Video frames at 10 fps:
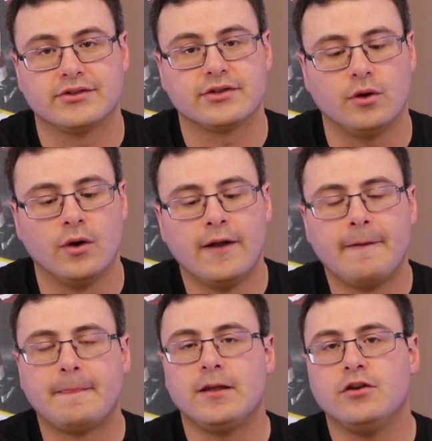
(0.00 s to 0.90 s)
So
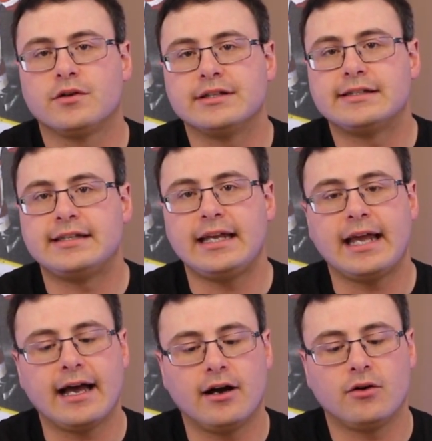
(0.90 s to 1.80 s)
you can see
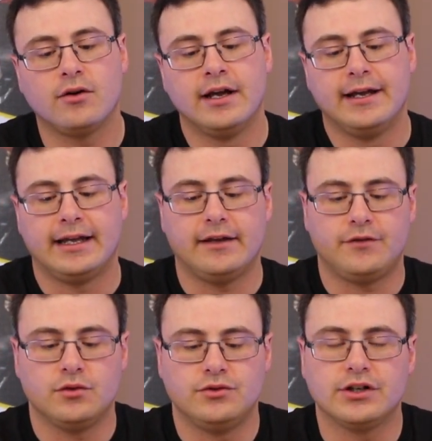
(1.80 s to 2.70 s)
how if
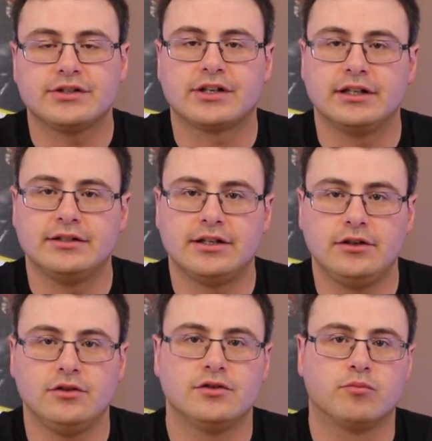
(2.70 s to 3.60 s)
you just
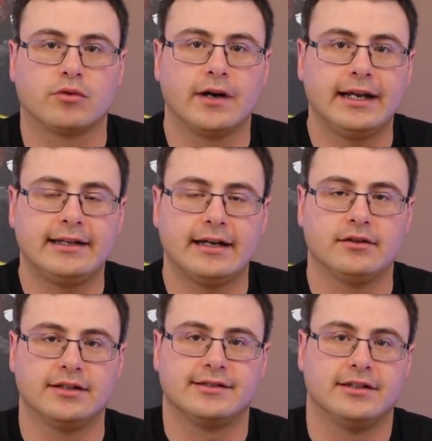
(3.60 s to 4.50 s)
continue to break
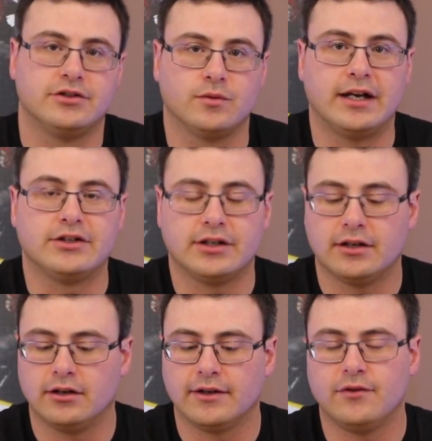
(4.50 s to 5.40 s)
down the situation, and
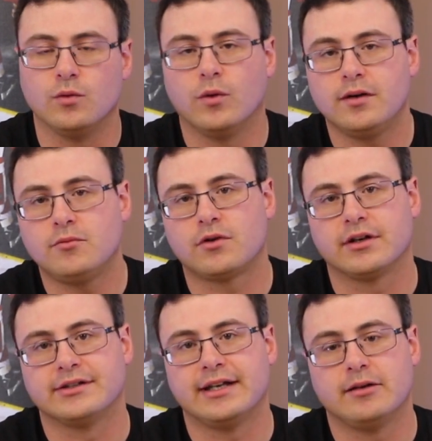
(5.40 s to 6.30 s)
I'll give you one more
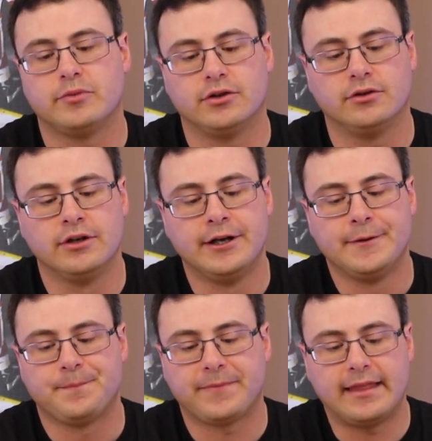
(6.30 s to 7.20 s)
example,
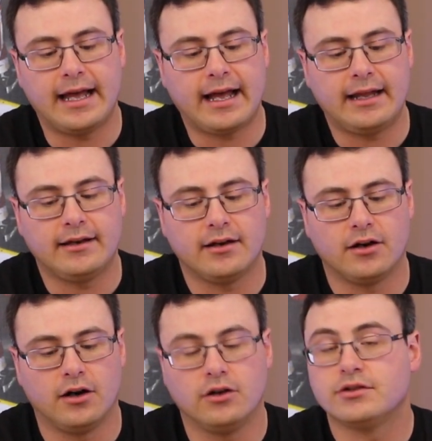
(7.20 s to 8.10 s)
that
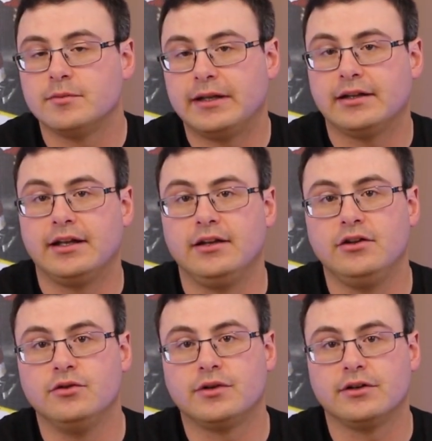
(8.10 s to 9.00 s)
ultimately
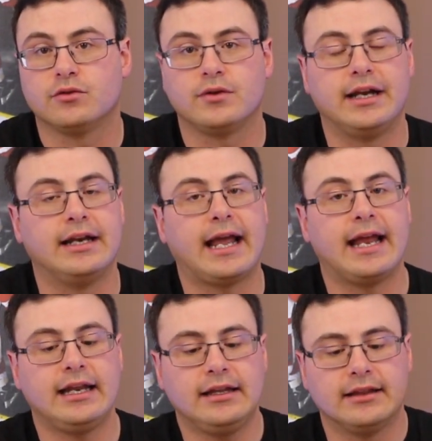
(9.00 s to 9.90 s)
you can create
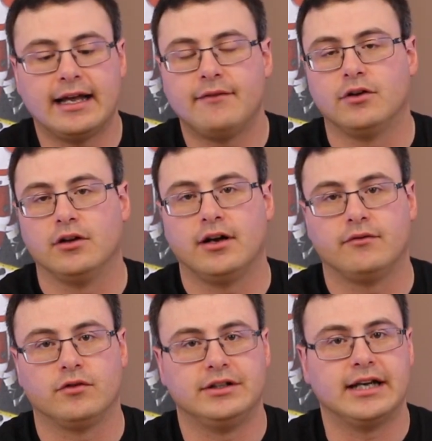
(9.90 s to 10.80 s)
any level
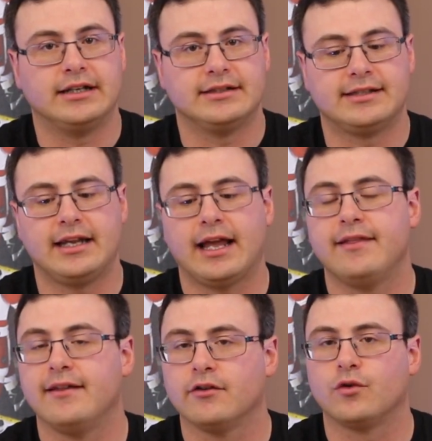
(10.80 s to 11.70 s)
of redundancy
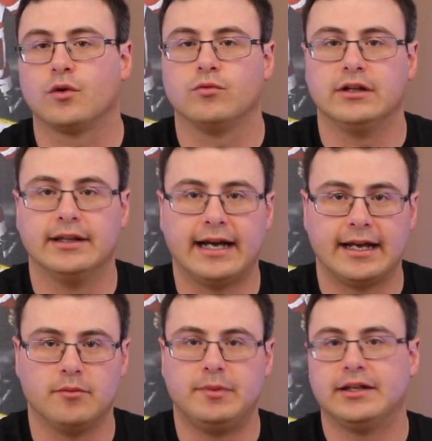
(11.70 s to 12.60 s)
and therefore
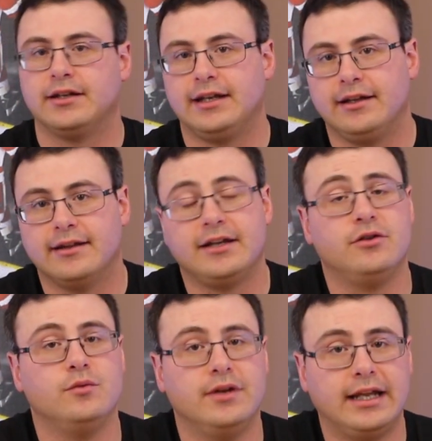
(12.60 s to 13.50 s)
reliability that
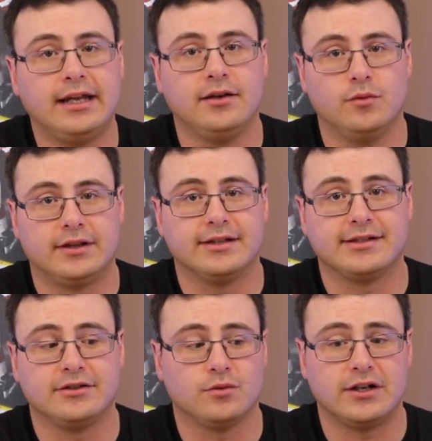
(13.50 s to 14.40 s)
you need with the
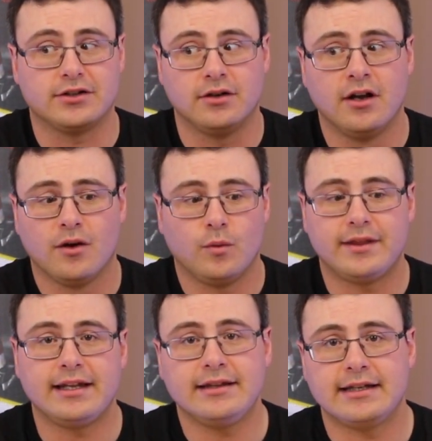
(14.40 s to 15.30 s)
situation
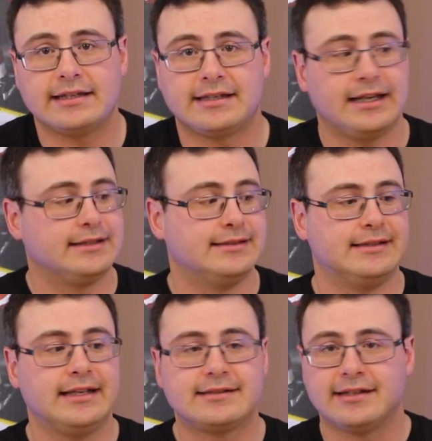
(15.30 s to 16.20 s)
within this
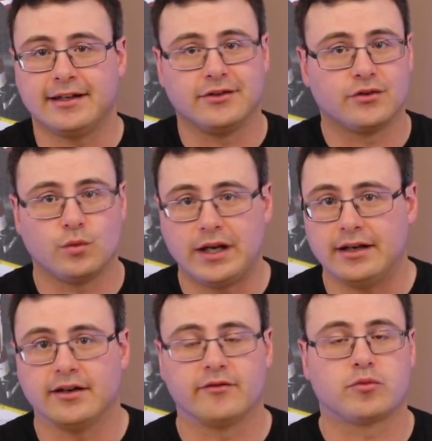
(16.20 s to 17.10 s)
existing
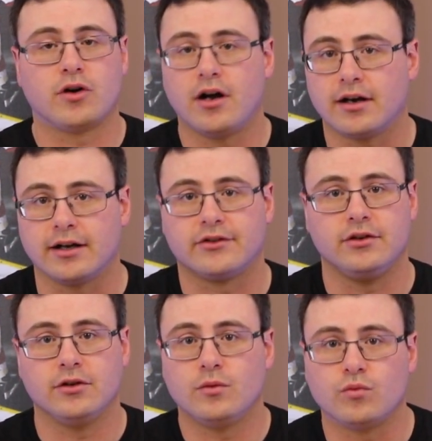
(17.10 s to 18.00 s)
suite of products.
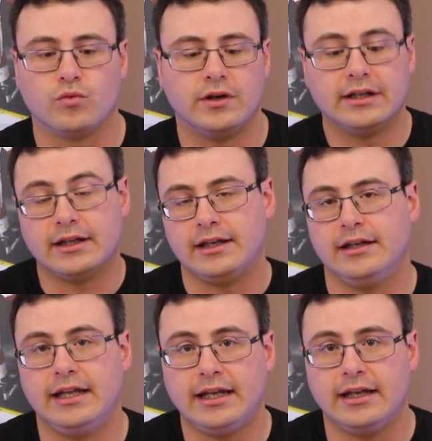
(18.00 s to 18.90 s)
You don't really
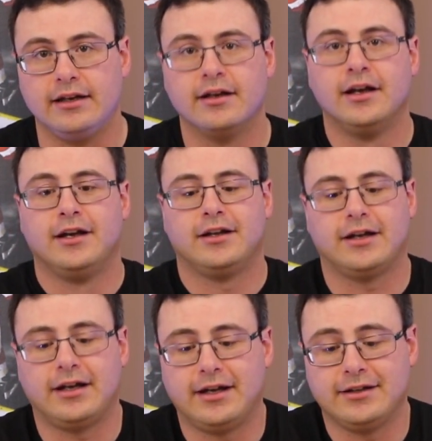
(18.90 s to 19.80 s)
need
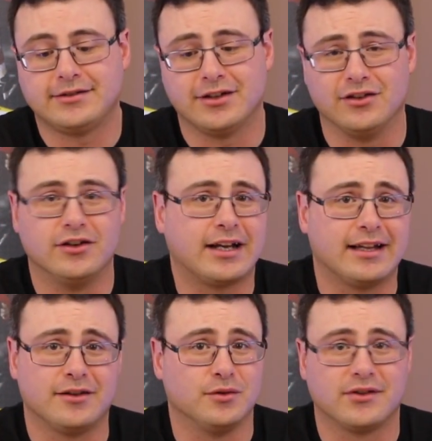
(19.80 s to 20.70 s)
uh, to look
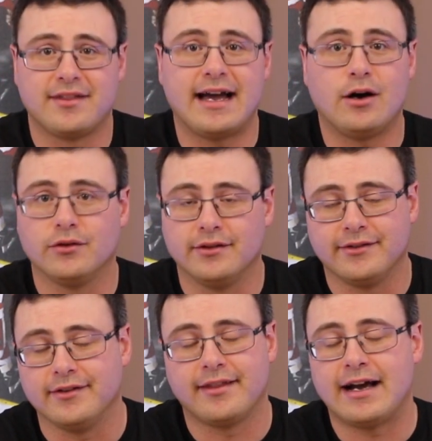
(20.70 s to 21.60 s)
at those
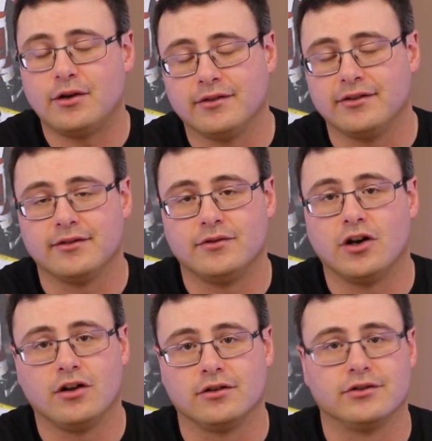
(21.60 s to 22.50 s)
thousands and thousands of
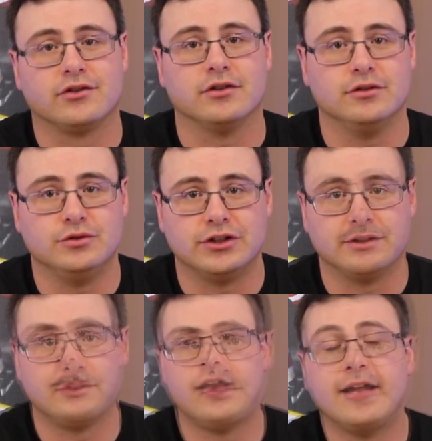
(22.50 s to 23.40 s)
dollar solutions.